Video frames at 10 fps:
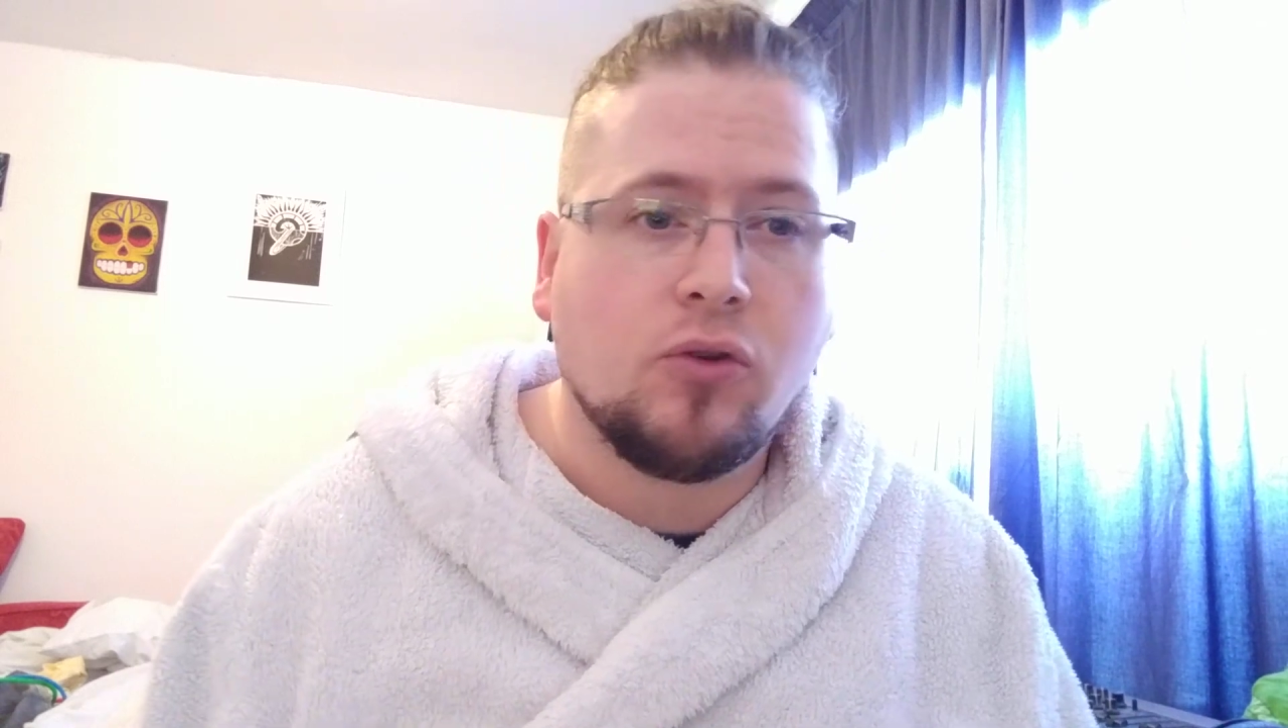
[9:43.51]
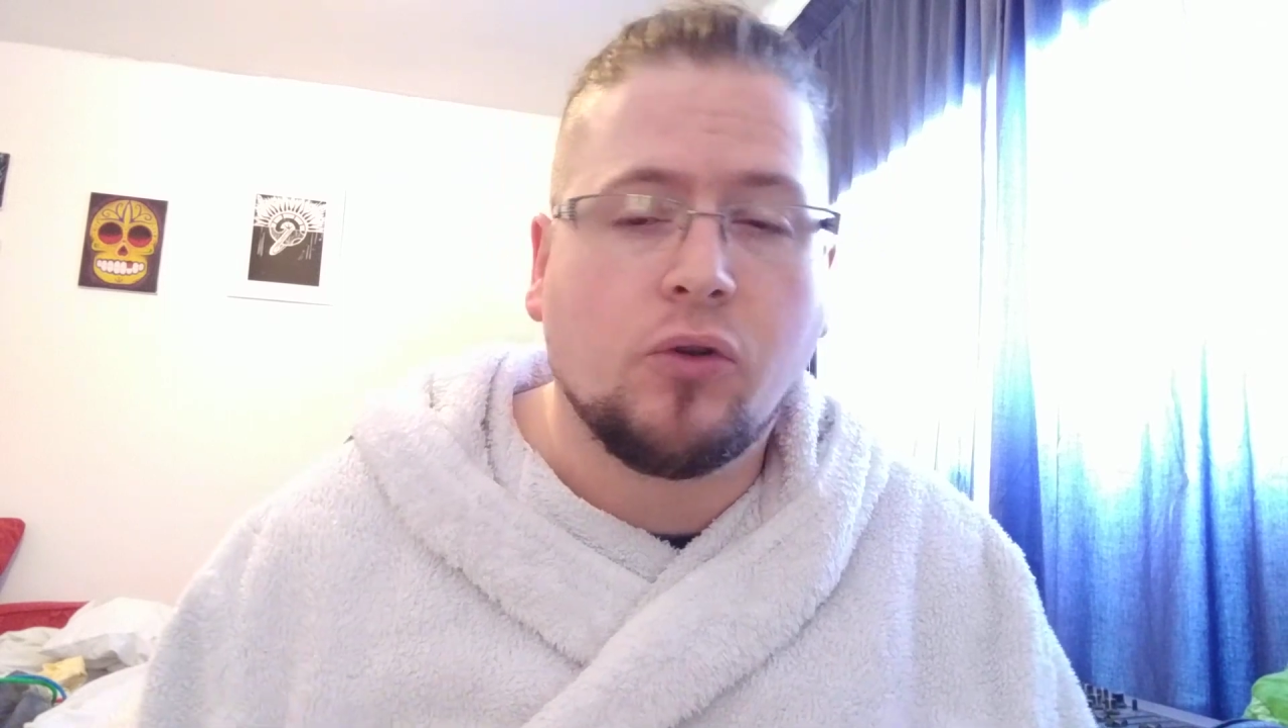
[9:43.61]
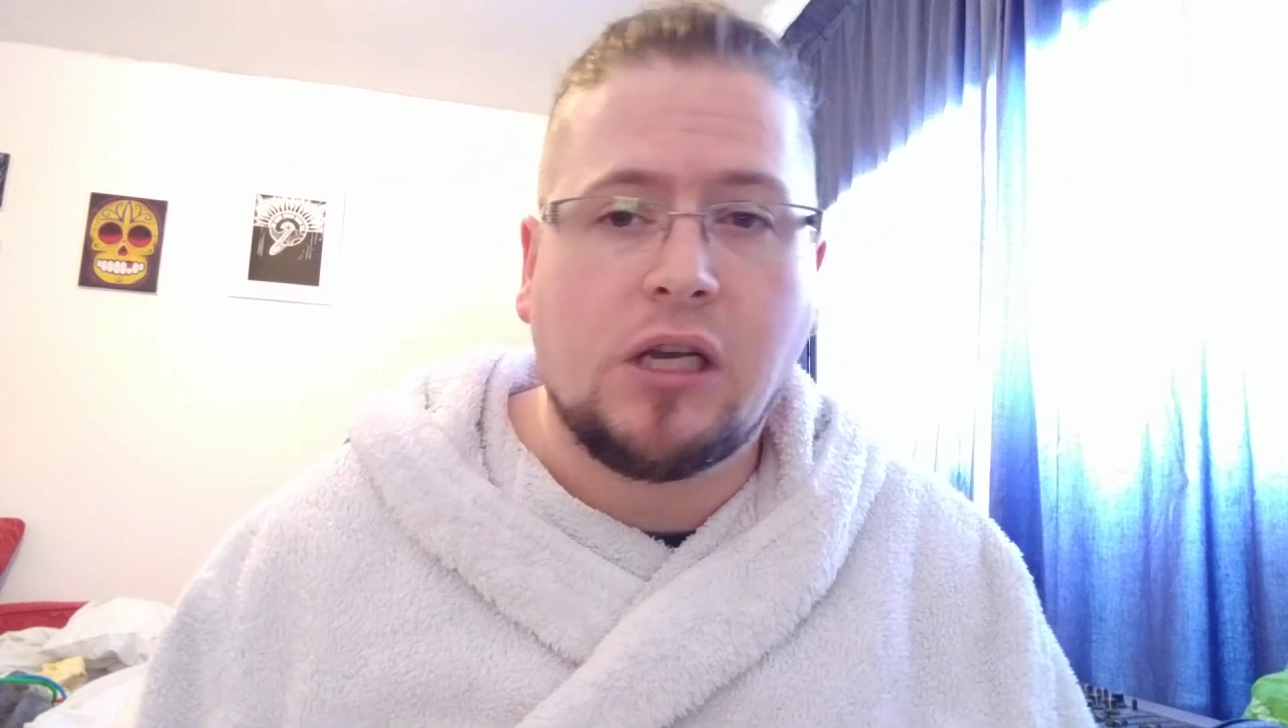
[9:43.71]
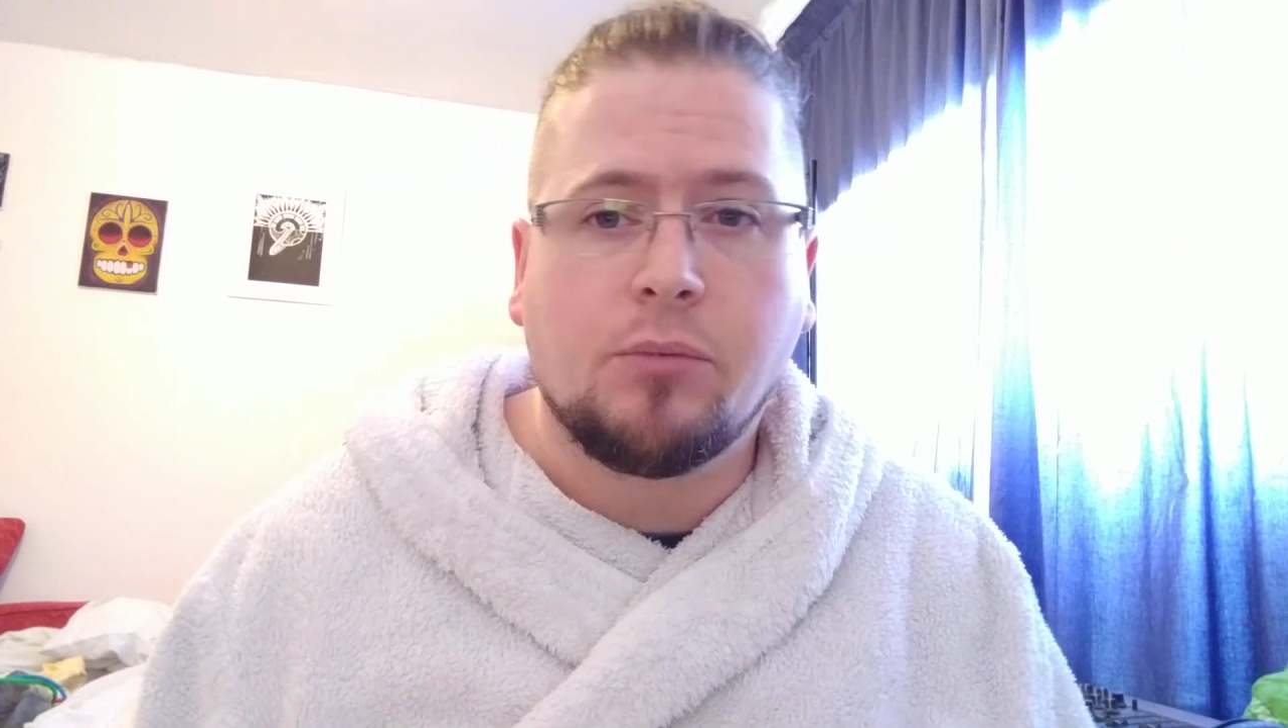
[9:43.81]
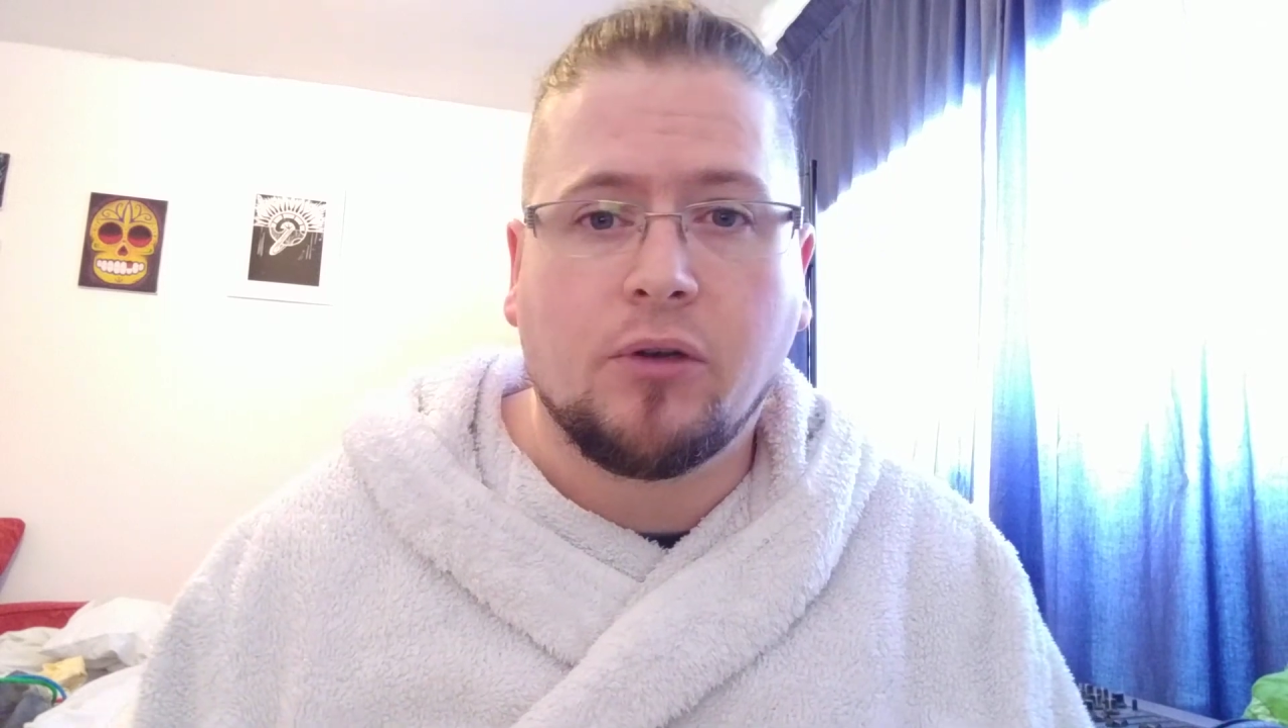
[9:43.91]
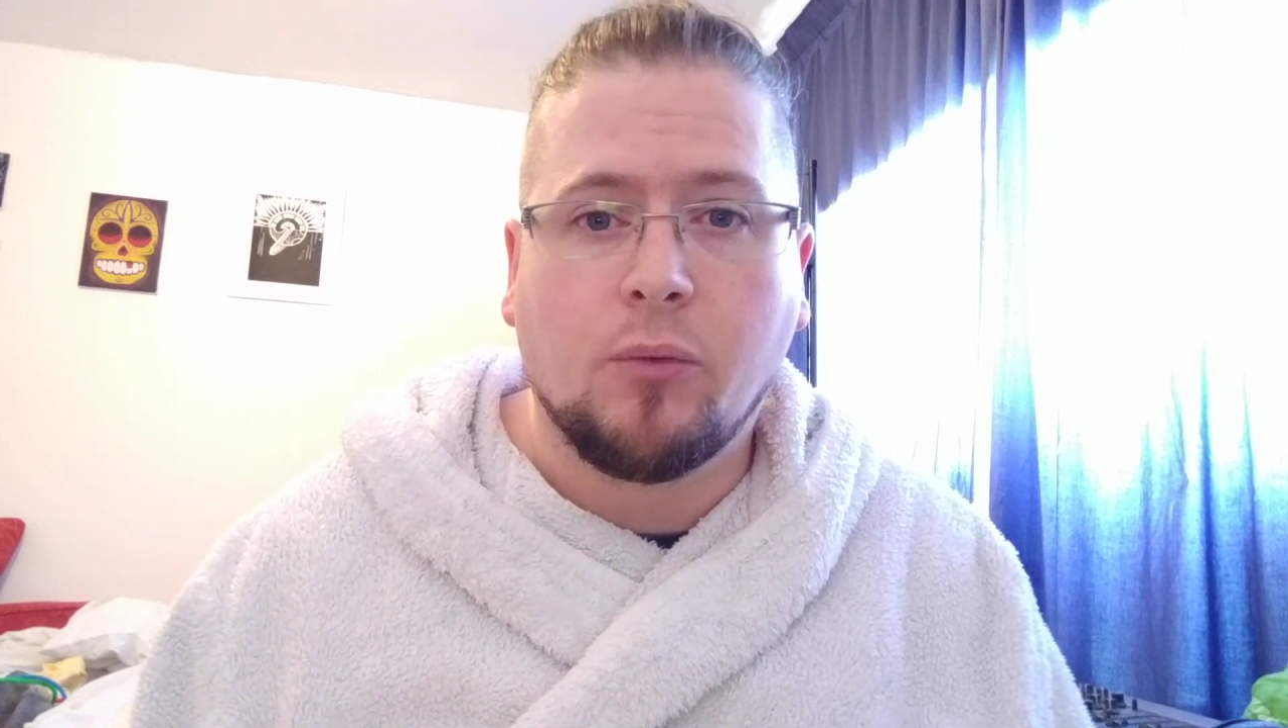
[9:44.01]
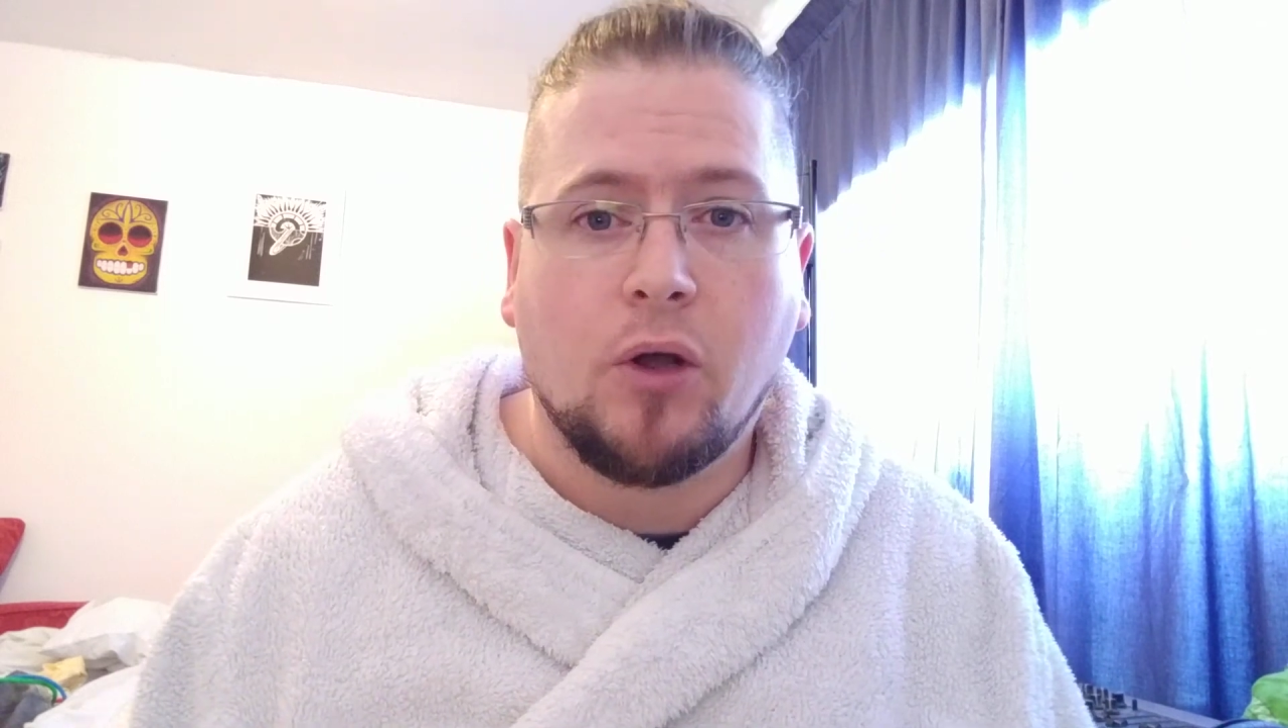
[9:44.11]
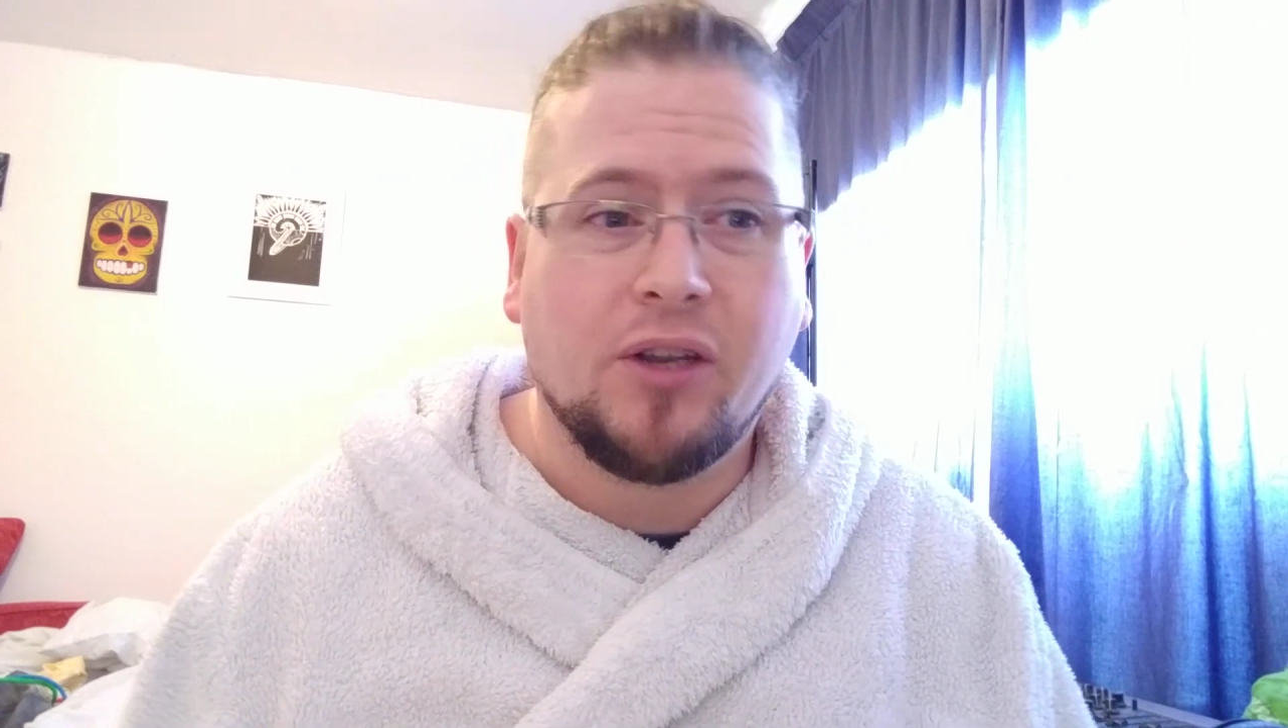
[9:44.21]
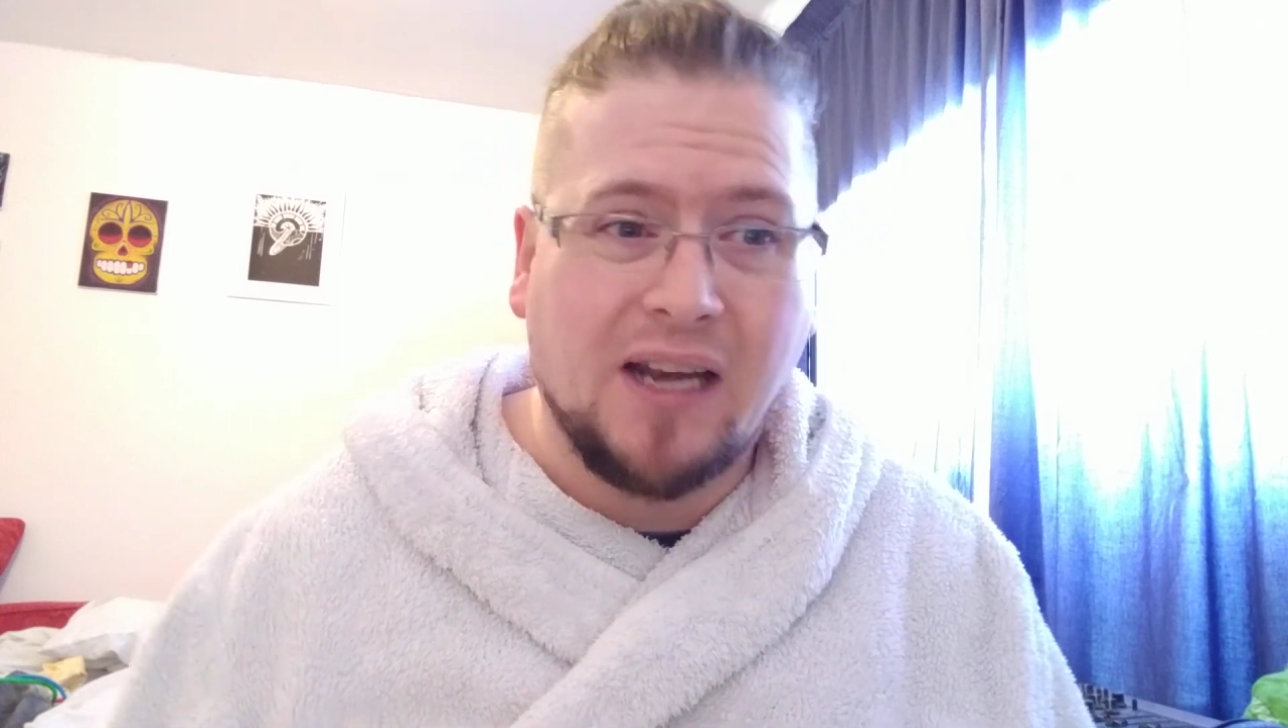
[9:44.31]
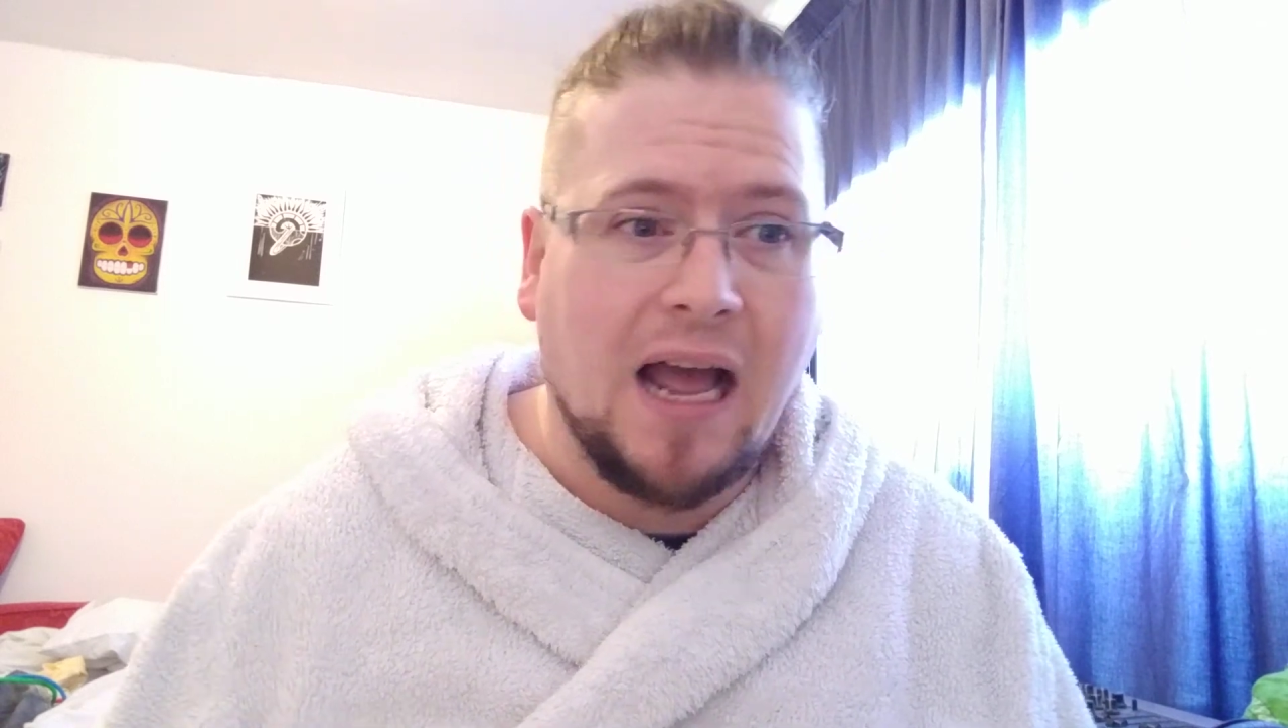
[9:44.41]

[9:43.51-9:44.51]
goalkeeper in the world,